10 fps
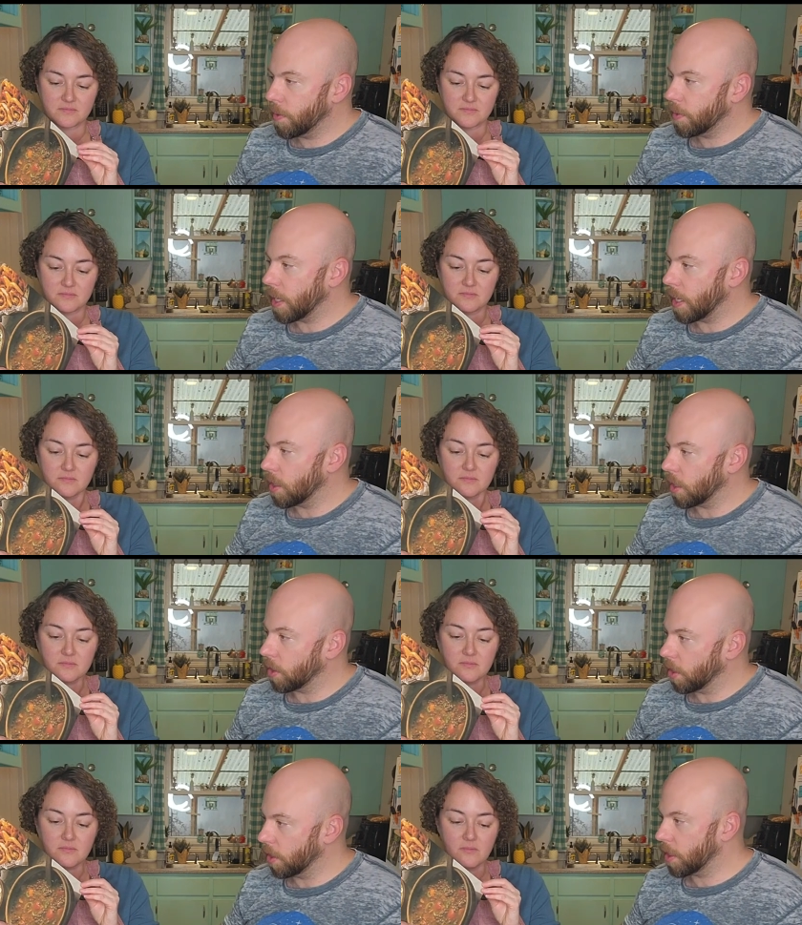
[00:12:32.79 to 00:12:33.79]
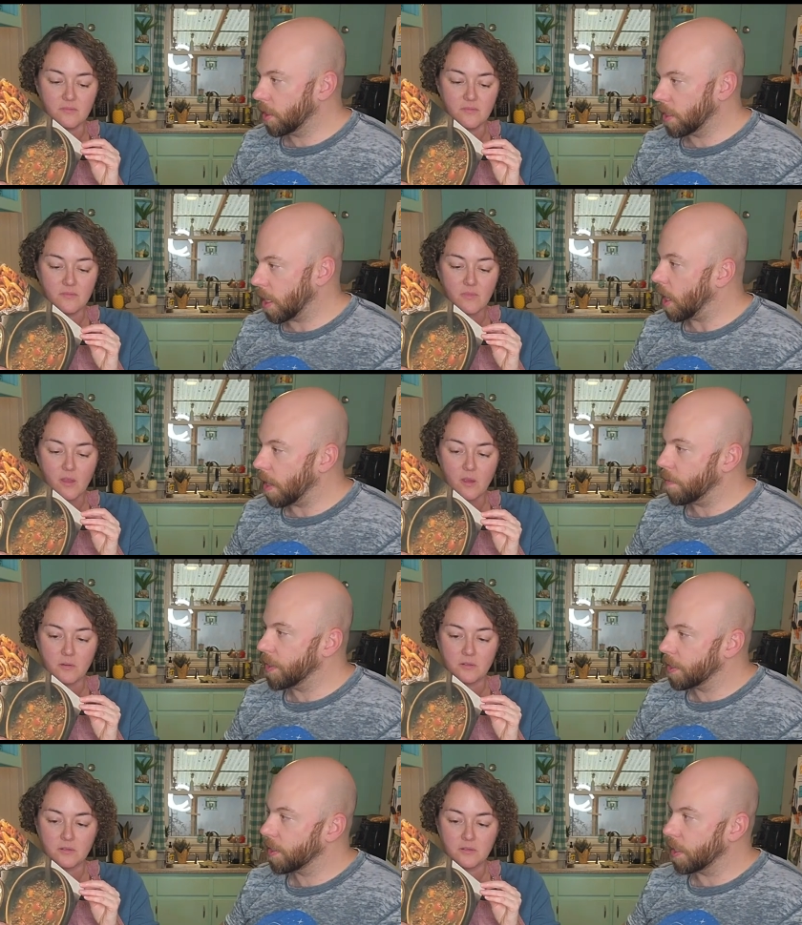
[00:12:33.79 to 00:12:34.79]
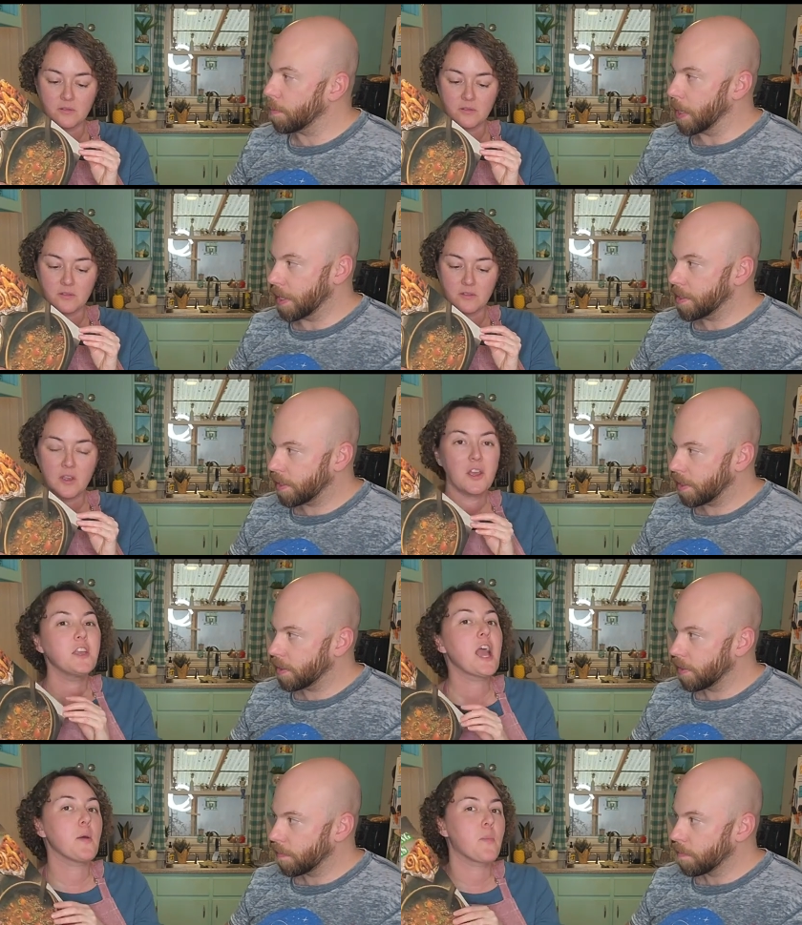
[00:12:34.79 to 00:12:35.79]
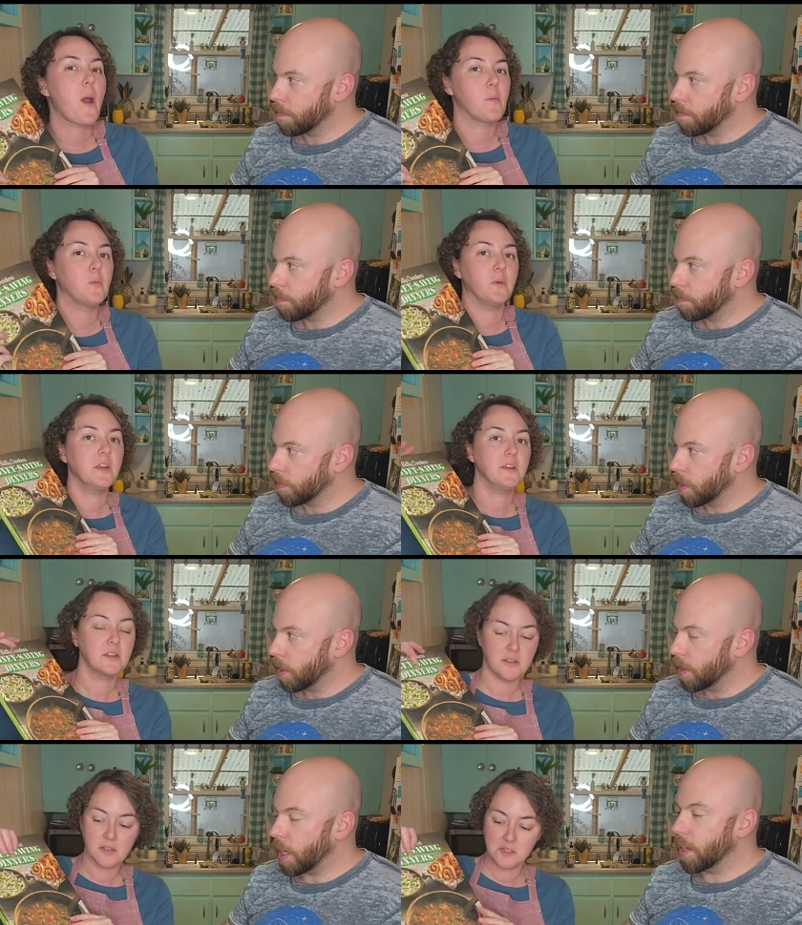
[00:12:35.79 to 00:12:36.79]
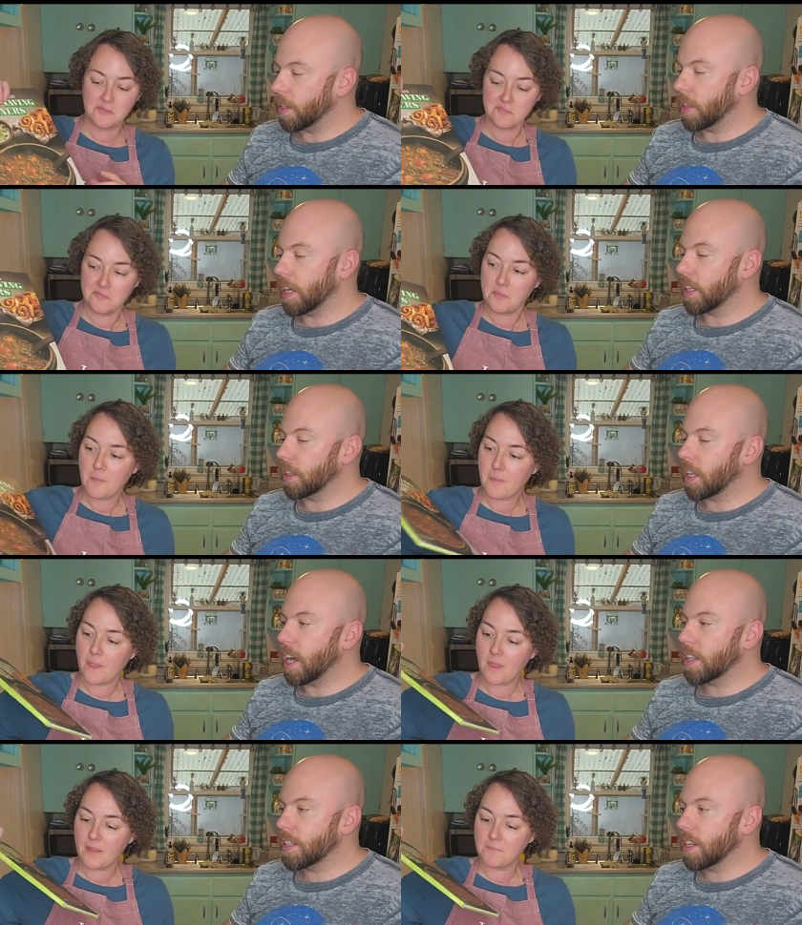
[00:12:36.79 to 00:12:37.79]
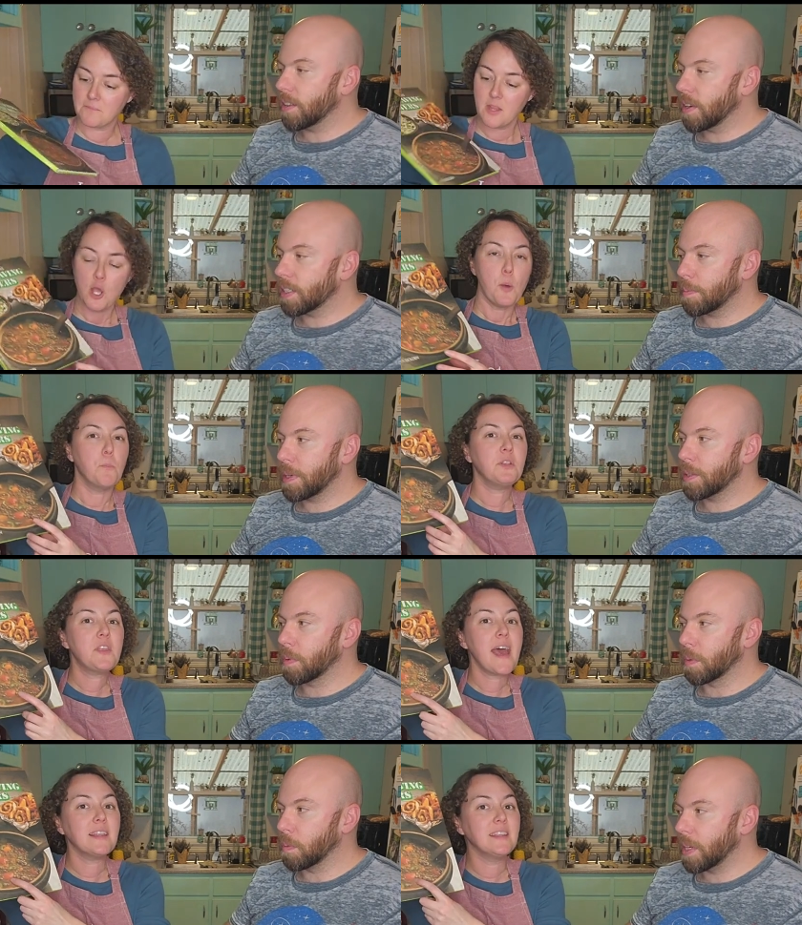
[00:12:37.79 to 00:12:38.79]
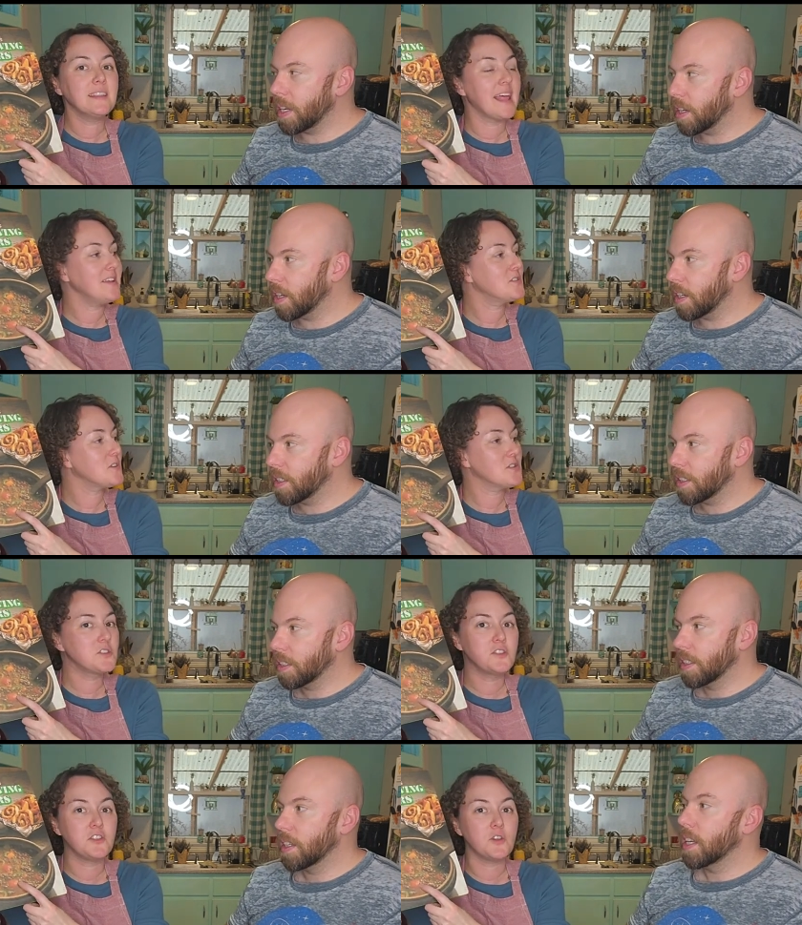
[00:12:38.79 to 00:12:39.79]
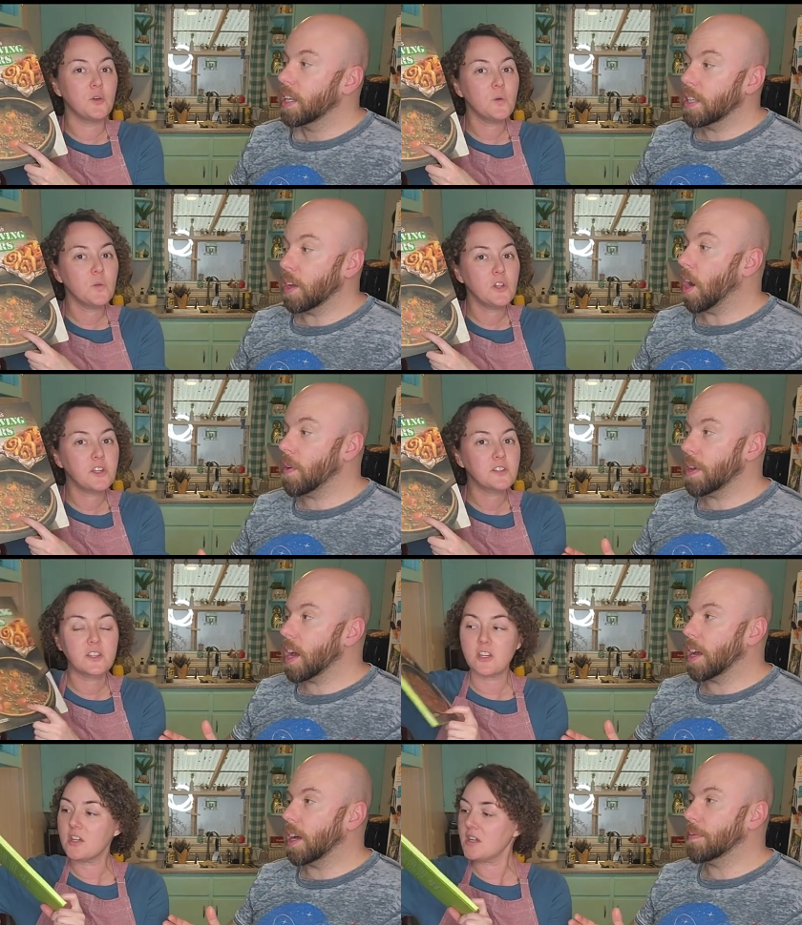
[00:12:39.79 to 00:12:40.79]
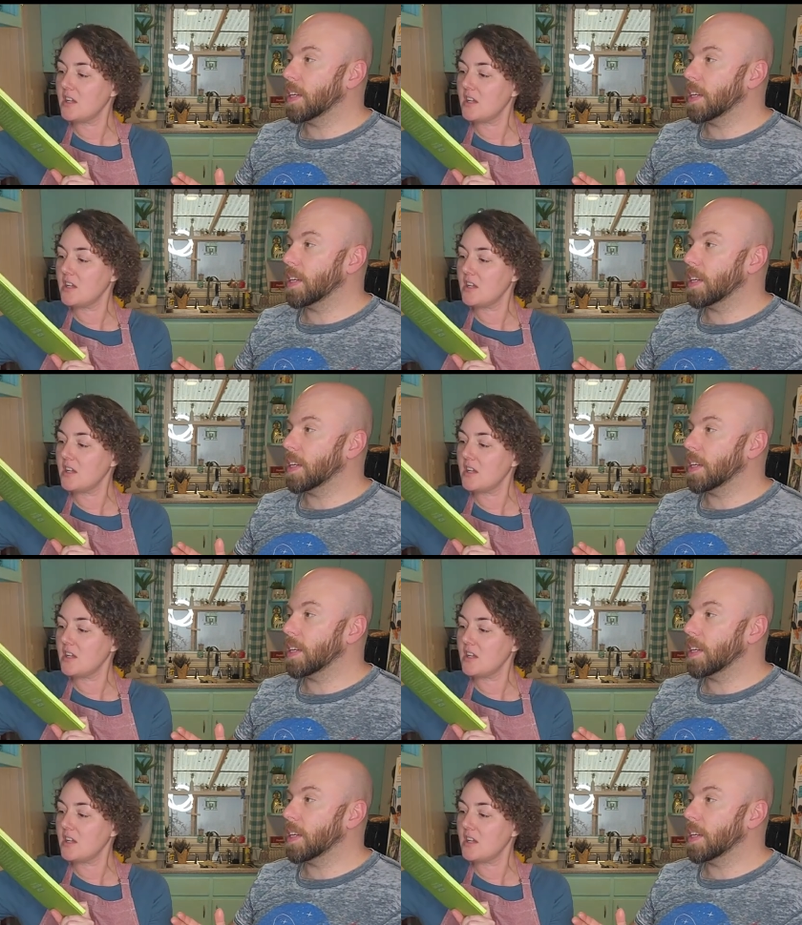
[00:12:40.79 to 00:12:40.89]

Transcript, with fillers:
Speaker 1: that looked the obviously best.
Speaker 2: Yeah, probably.
Speaker 1: There, like a lot of the other recipes but were that weird.
Speaker 2: Lentil stew. Oh yeah,
Speaker 1: I'm not